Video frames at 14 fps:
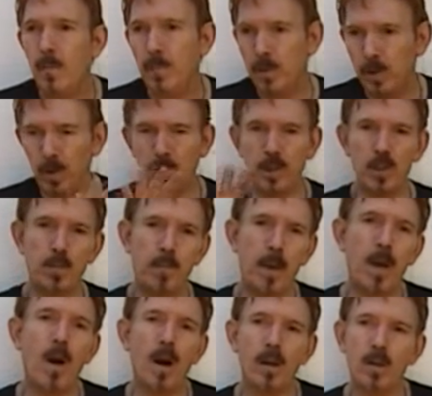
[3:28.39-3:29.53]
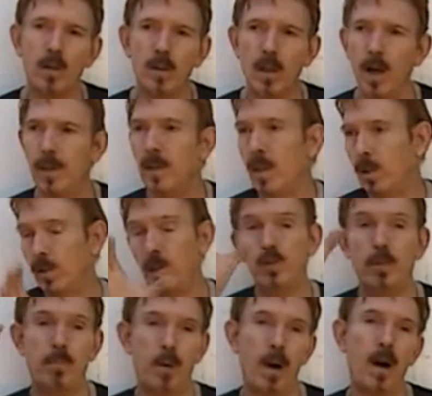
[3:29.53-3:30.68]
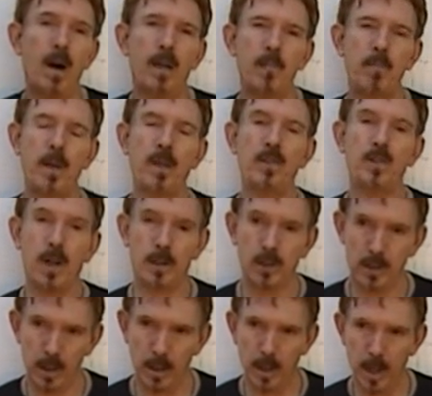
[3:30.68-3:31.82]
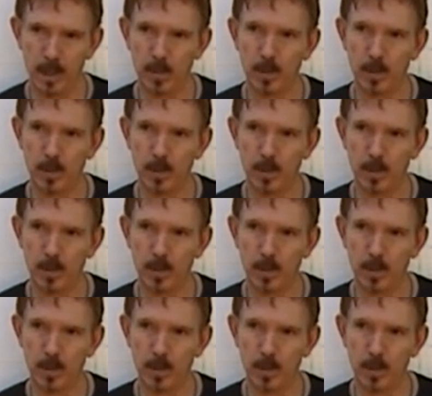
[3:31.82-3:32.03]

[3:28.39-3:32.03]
produced this big article on the jabong and Pencak silat.